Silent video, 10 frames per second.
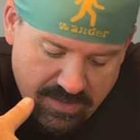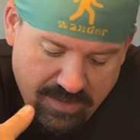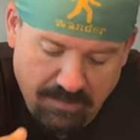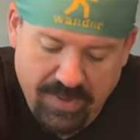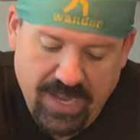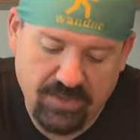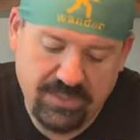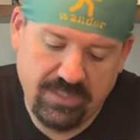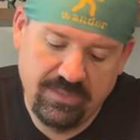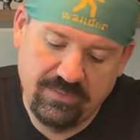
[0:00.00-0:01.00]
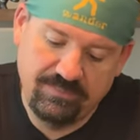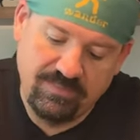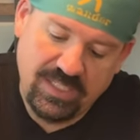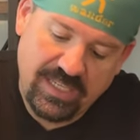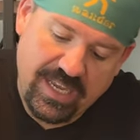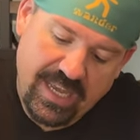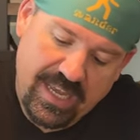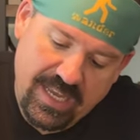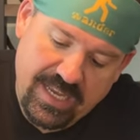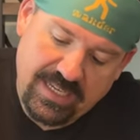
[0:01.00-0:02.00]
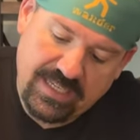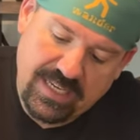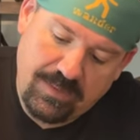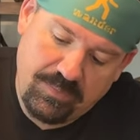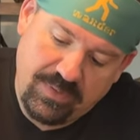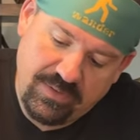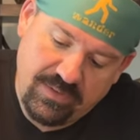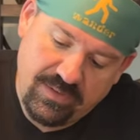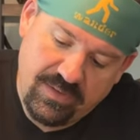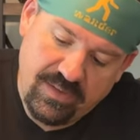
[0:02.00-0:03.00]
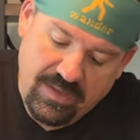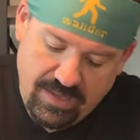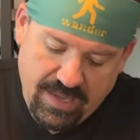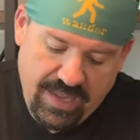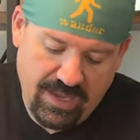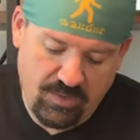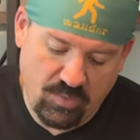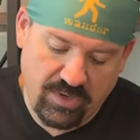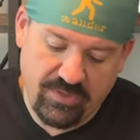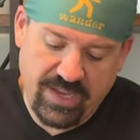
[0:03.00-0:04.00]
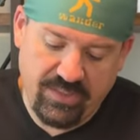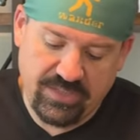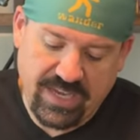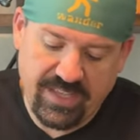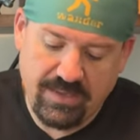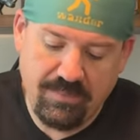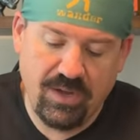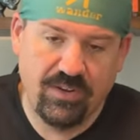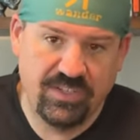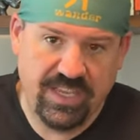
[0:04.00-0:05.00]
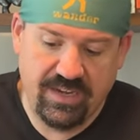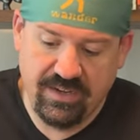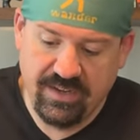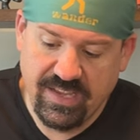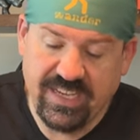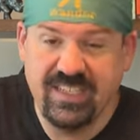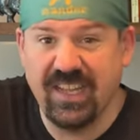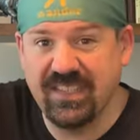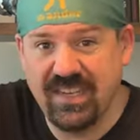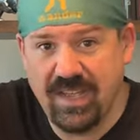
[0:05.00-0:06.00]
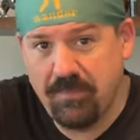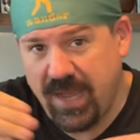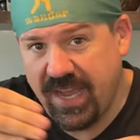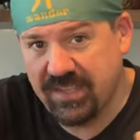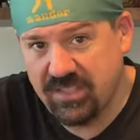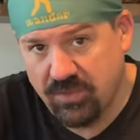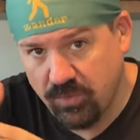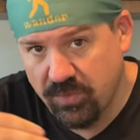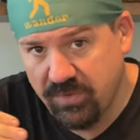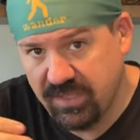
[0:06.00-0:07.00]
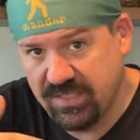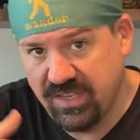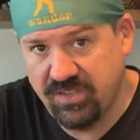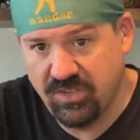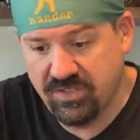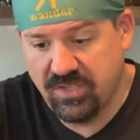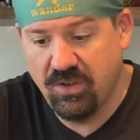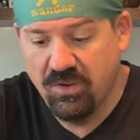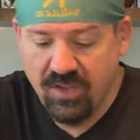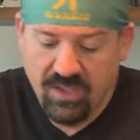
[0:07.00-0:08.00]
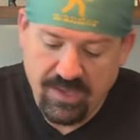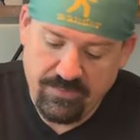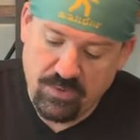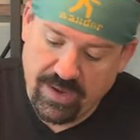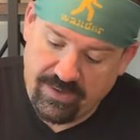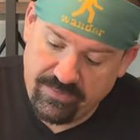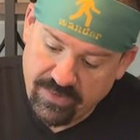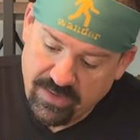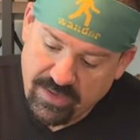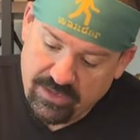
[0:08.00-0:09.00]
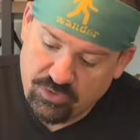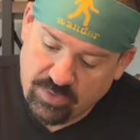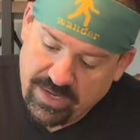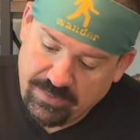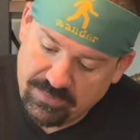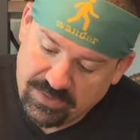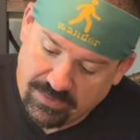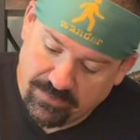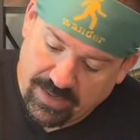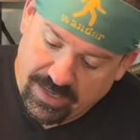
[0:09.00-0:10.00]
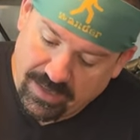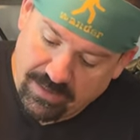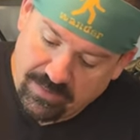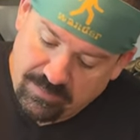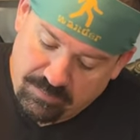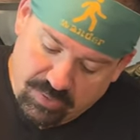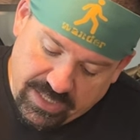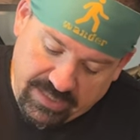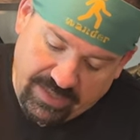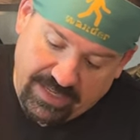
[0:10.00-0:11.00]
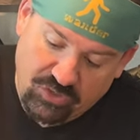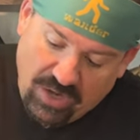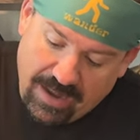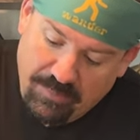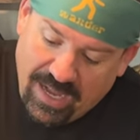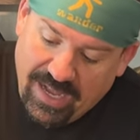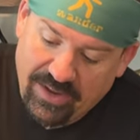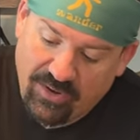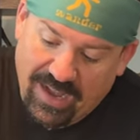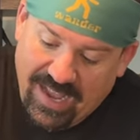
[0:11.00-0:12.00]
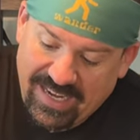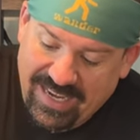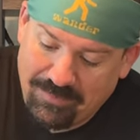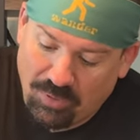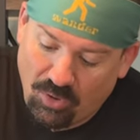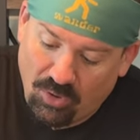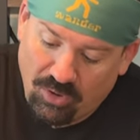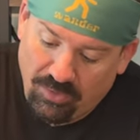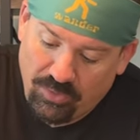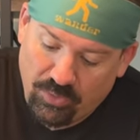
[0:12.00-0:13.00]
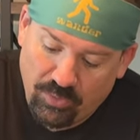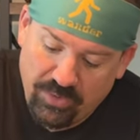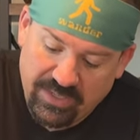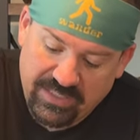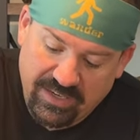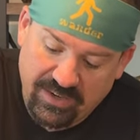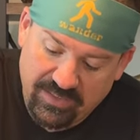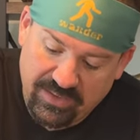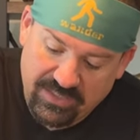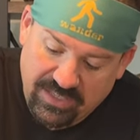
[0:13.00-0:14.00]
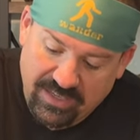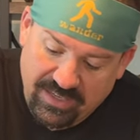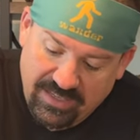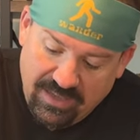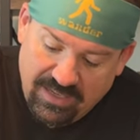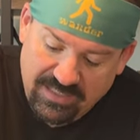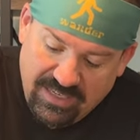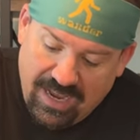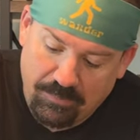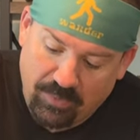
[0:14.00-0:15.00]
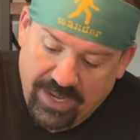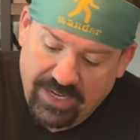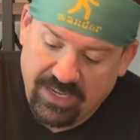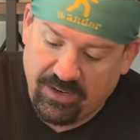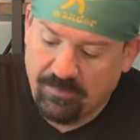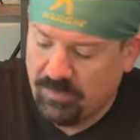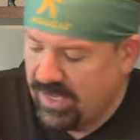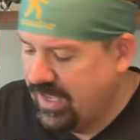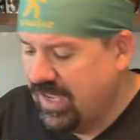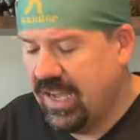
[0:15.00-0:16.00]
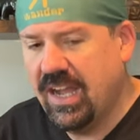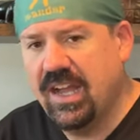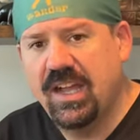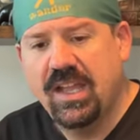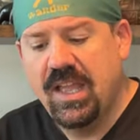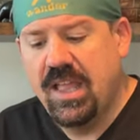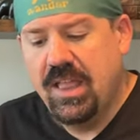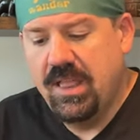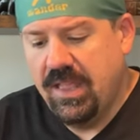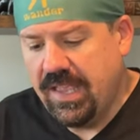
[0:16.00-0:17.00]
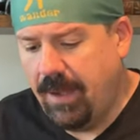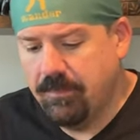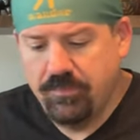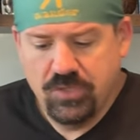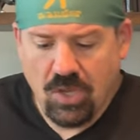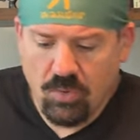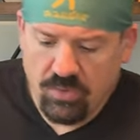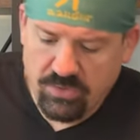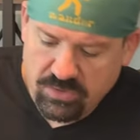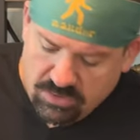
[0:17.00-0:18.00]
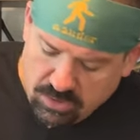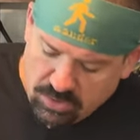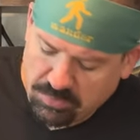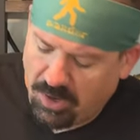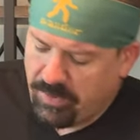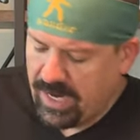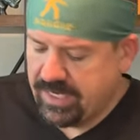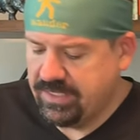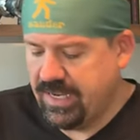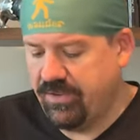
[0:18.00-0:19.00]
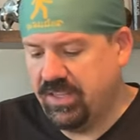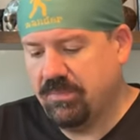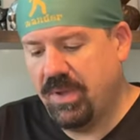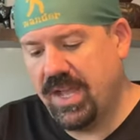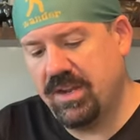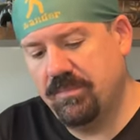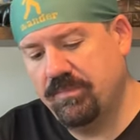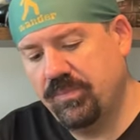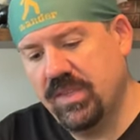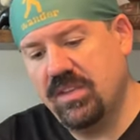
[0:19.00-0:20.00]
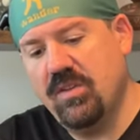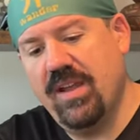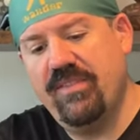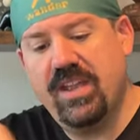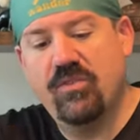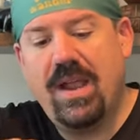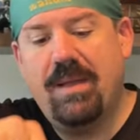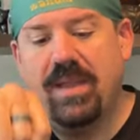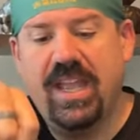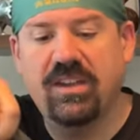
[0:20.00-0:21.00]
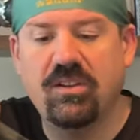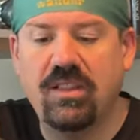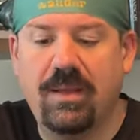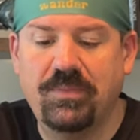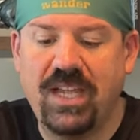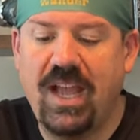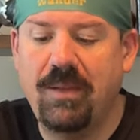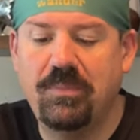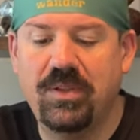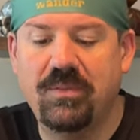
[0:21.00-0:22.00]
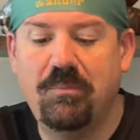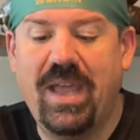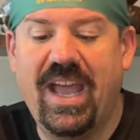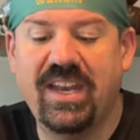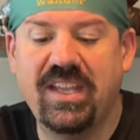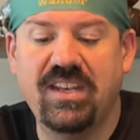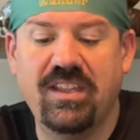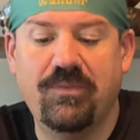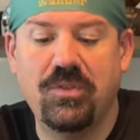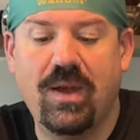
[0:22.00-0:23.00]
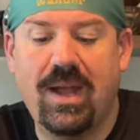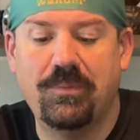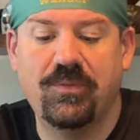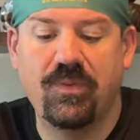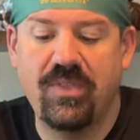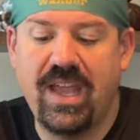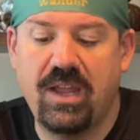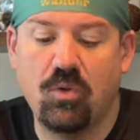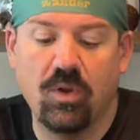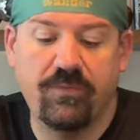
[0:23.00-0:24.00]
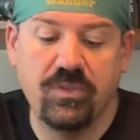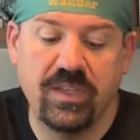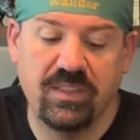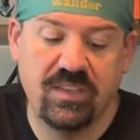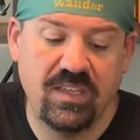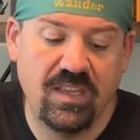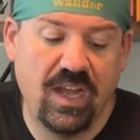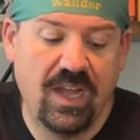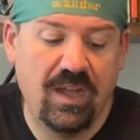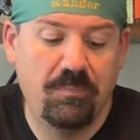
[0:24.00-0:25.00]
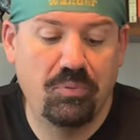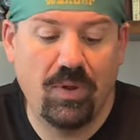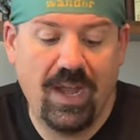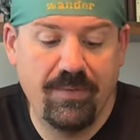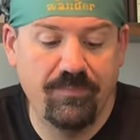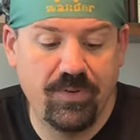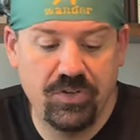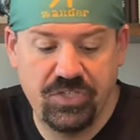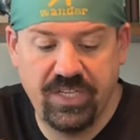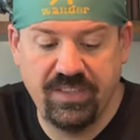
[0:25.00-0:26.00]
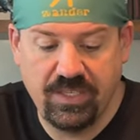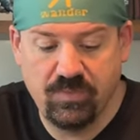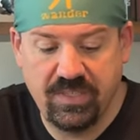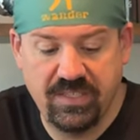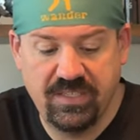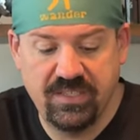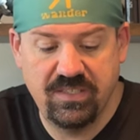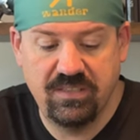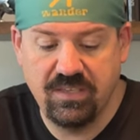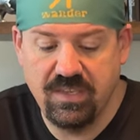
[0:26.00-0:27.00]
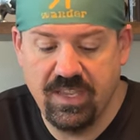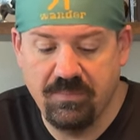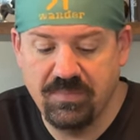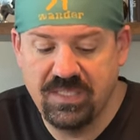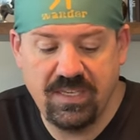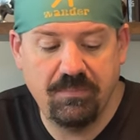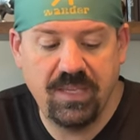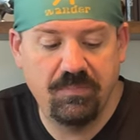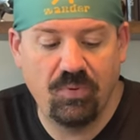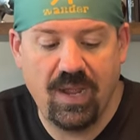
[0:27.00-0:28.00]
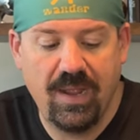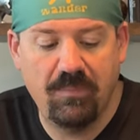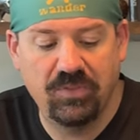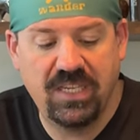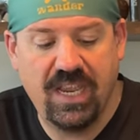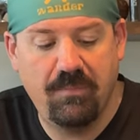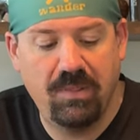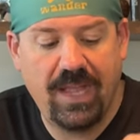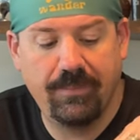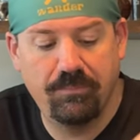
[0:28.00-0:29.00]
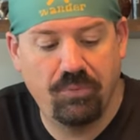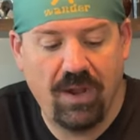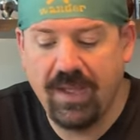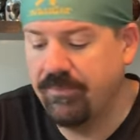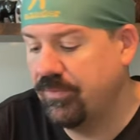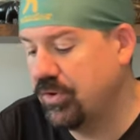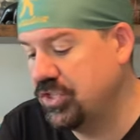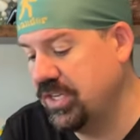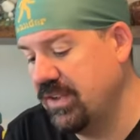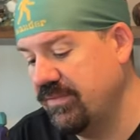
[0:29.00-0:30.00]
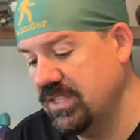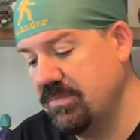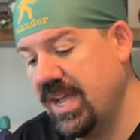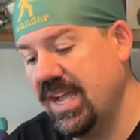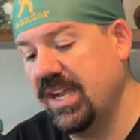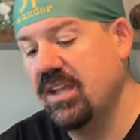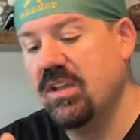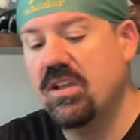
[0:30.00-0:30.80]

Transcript: about yay deep, and one on the other side that mirrors it. It does not pass through the center. So if you have dreams of uh, putting like a tripod or a hiking pole through the center, there's a, a, a stop right here. Uh, yeah, so two small pockets down at the bottom. You have a grab handle up top, padded if you opt for that, or if you get the uh, Prime version. That's what this is, the MCB Prime, Multicam Black Prime version of this bag.